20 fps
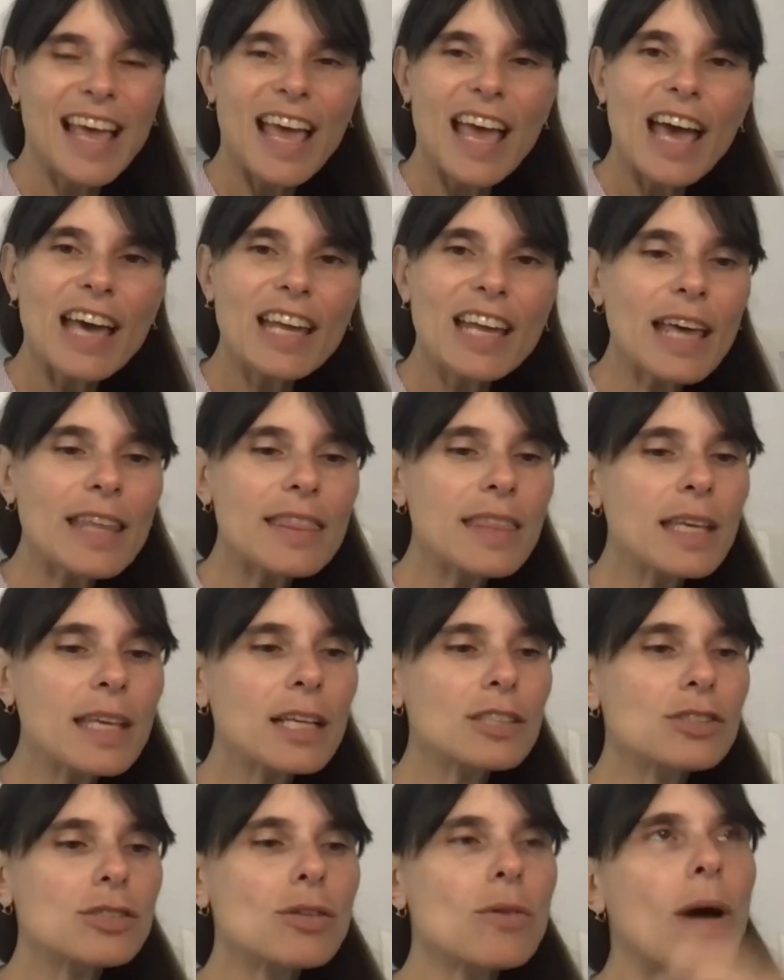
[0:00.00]
And I
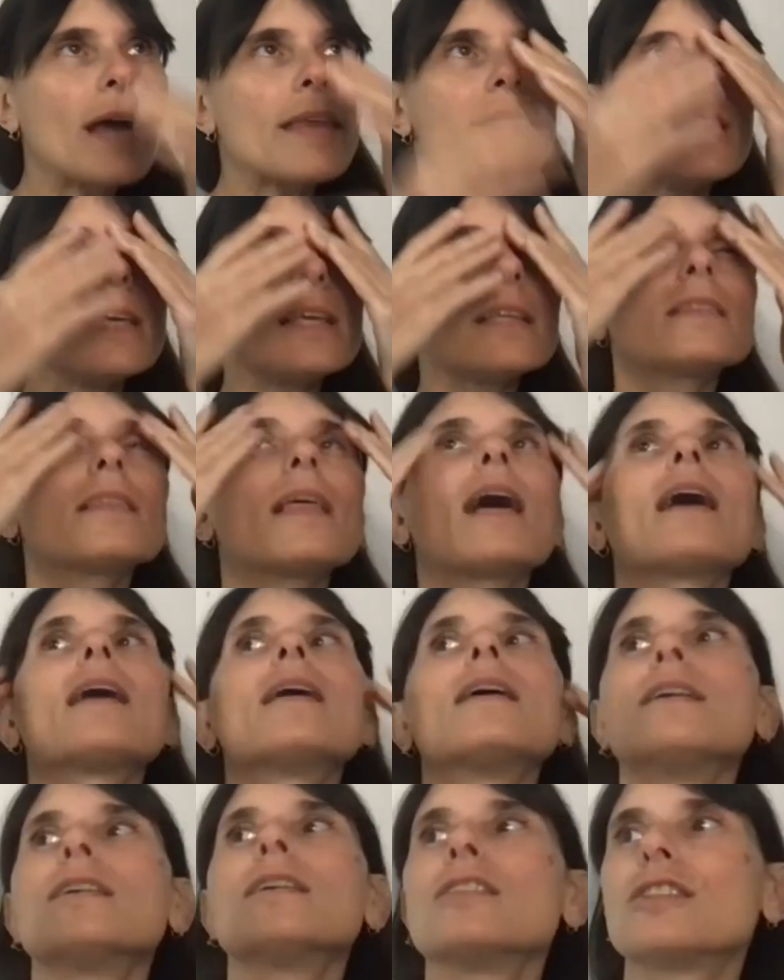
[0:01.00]
think
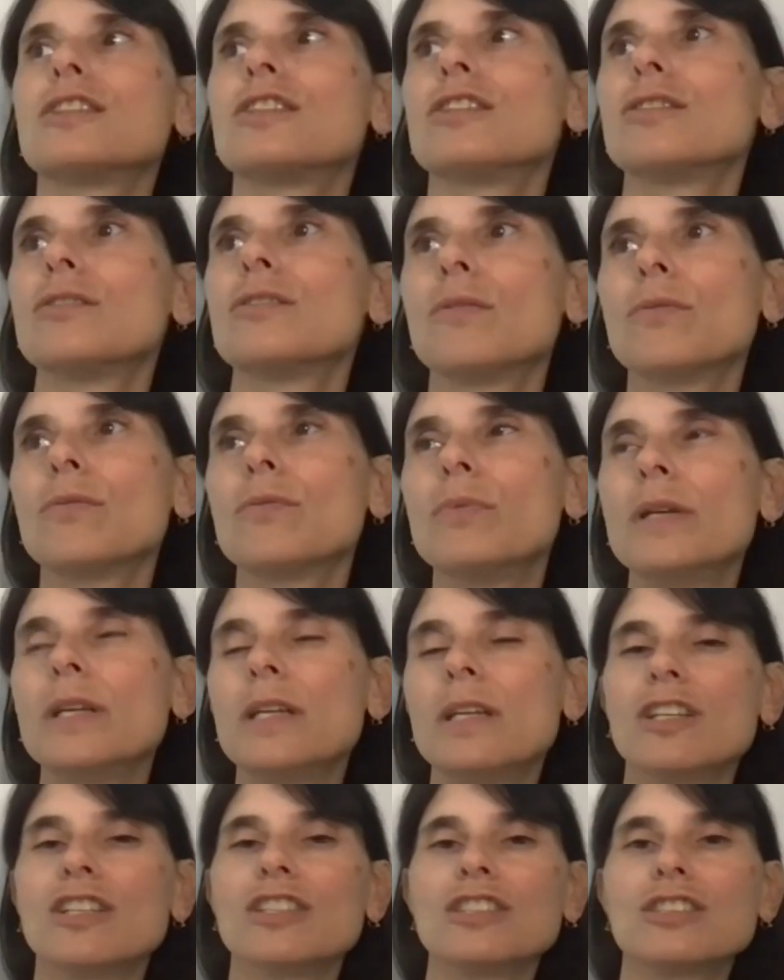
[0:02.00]
that
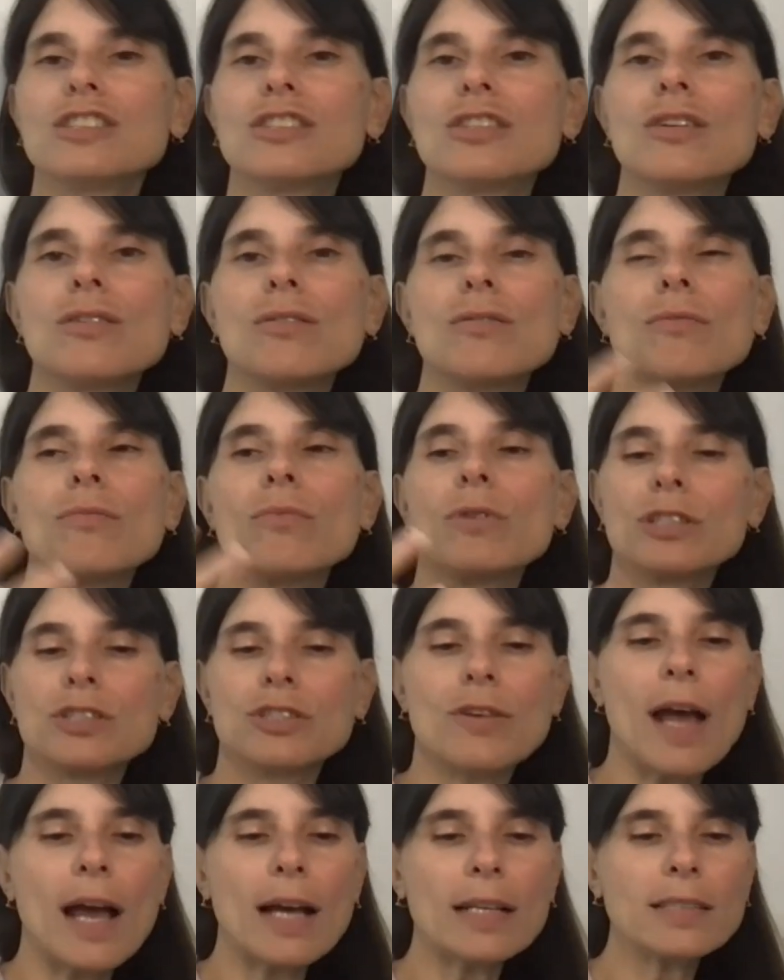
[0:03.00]
we're
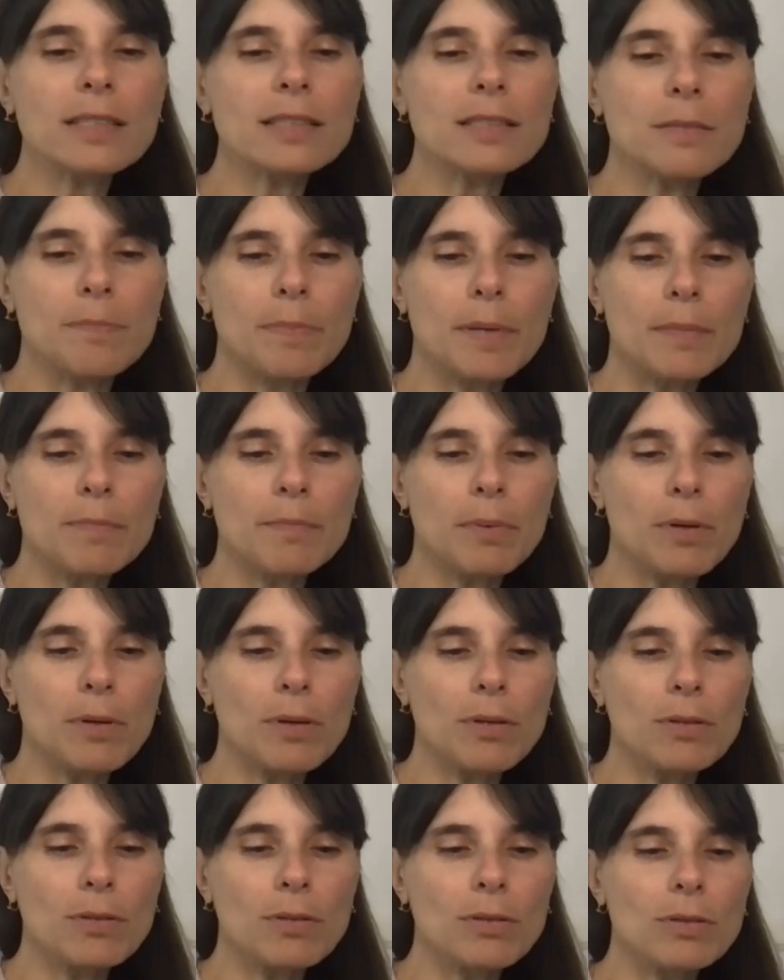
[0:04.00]
attracted to
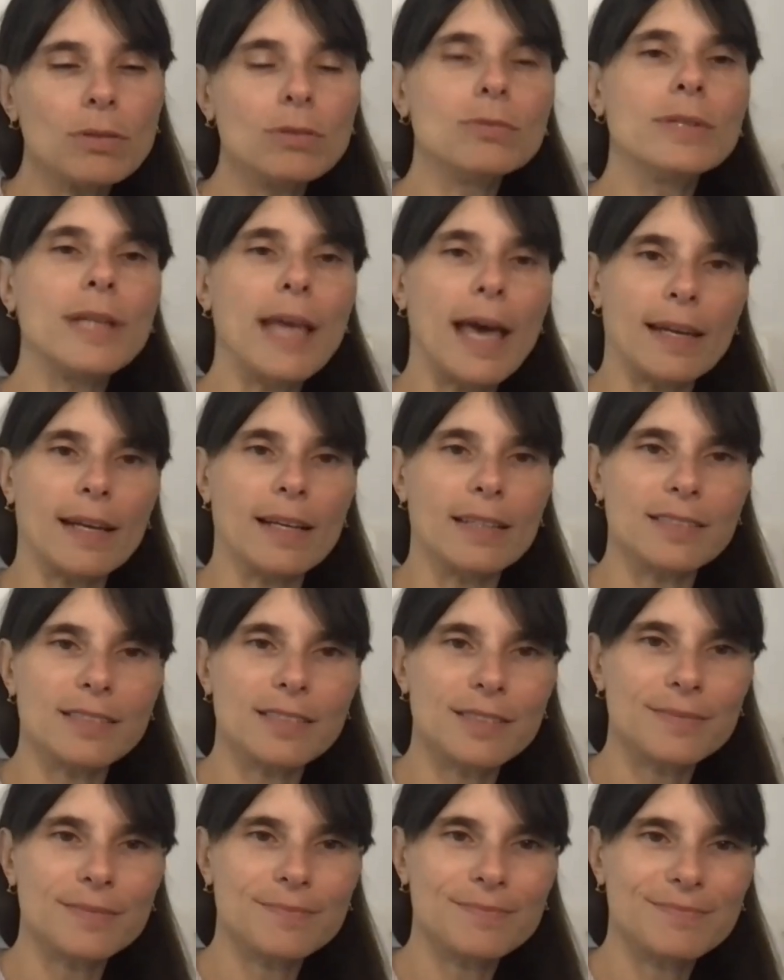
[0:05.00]
people who get us.